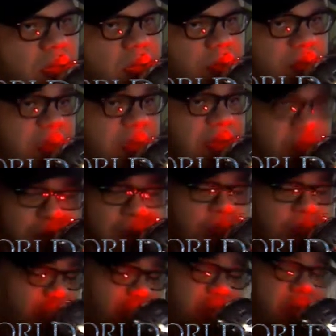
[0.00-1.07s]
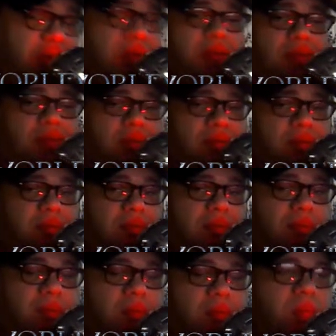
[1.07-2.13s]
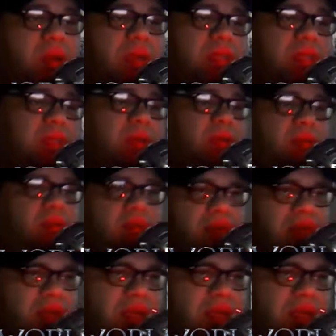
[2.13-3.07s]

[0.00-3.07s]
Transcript: it was actually pretty good from what I saw,